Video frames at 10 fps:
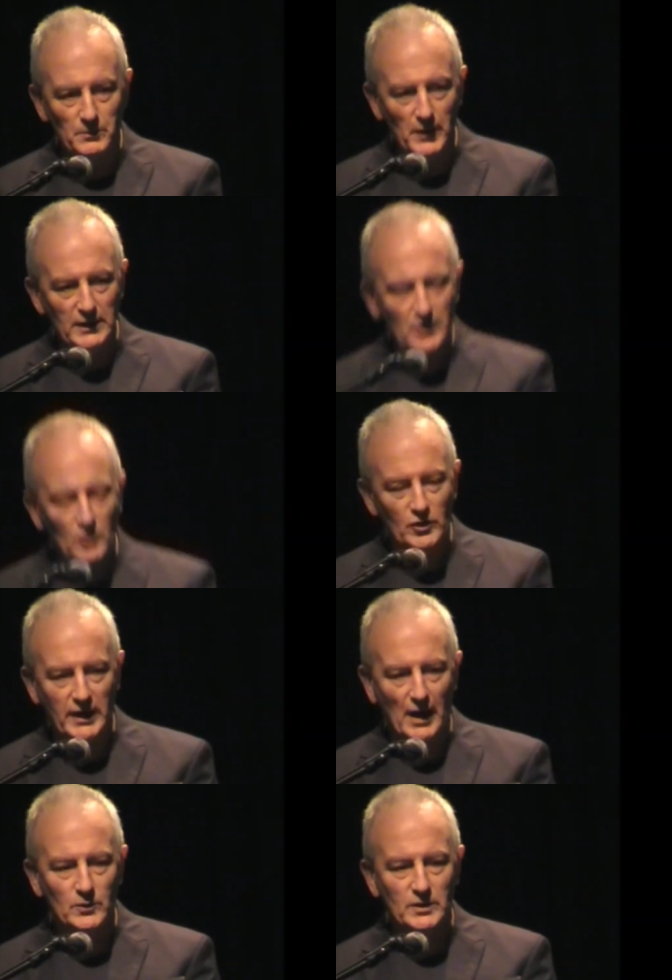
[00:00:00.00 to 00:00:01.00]
Winter and
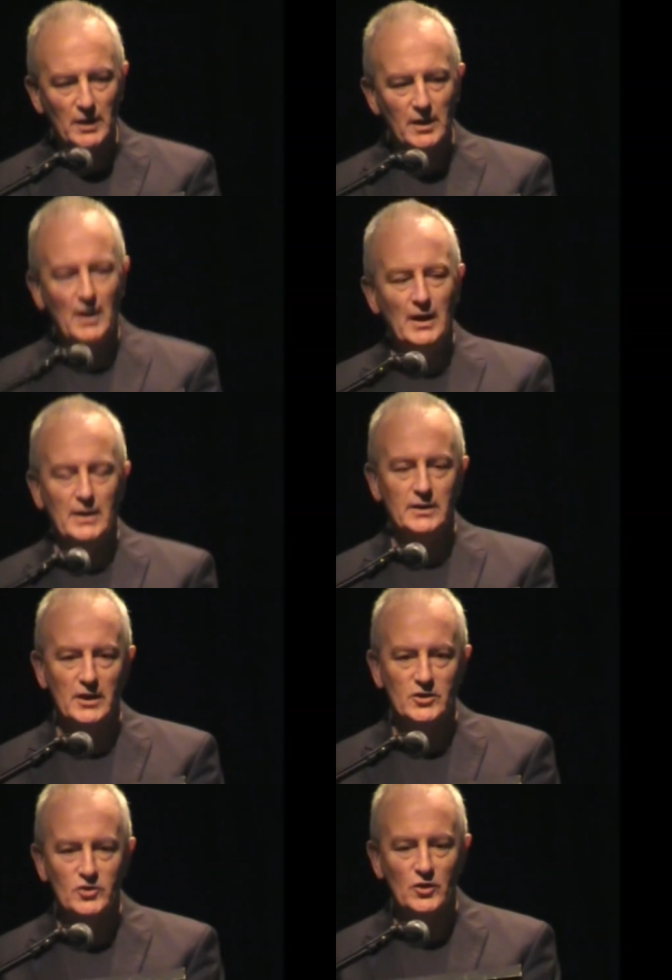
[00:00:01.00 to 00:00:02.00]
Counter,
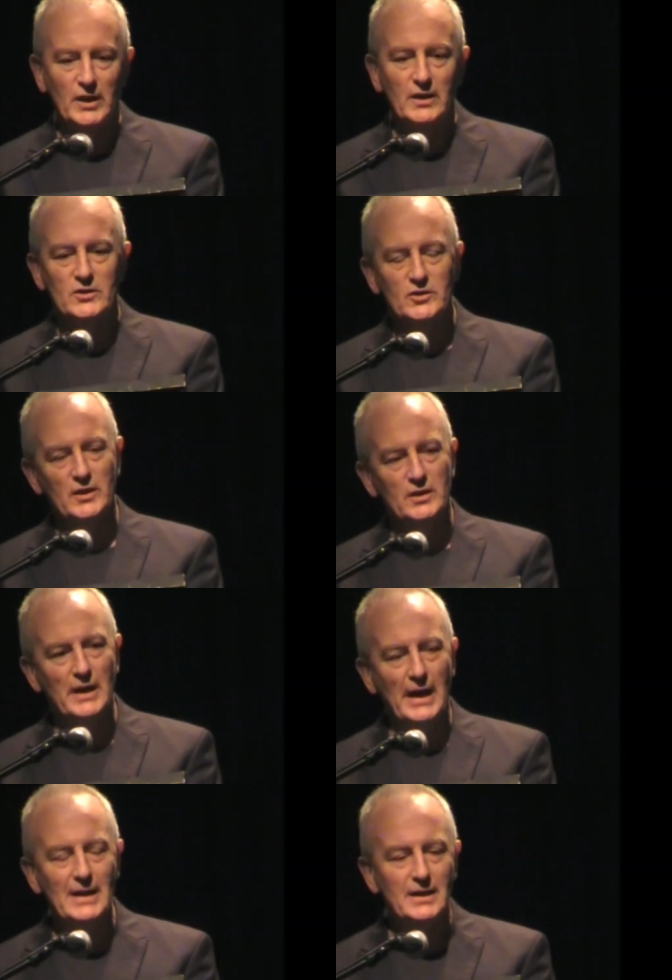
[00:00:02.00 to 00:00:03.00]
they stood against it,
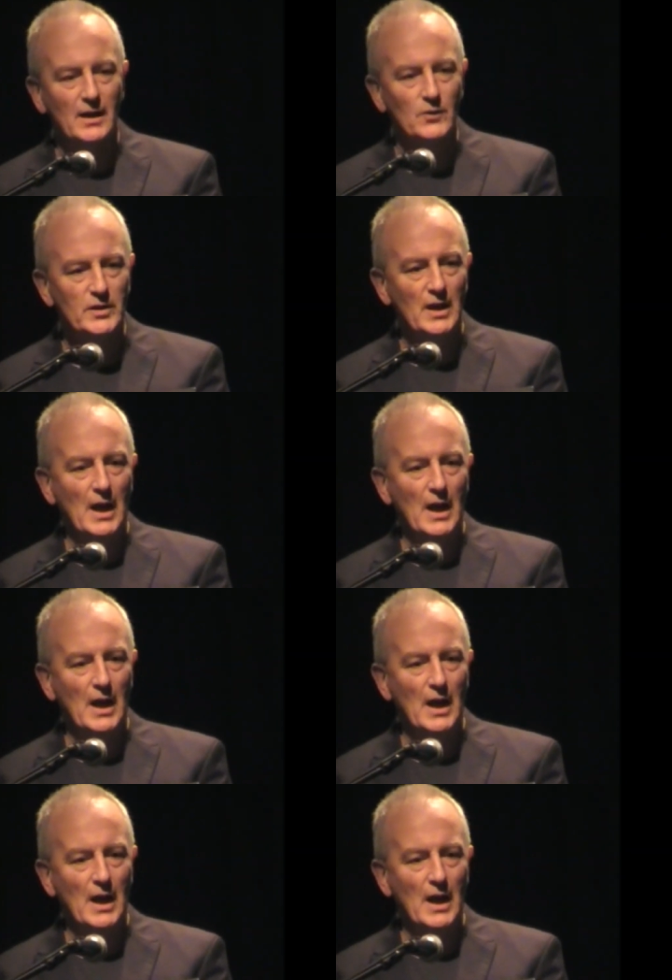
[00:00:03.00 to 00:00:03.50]
they held out,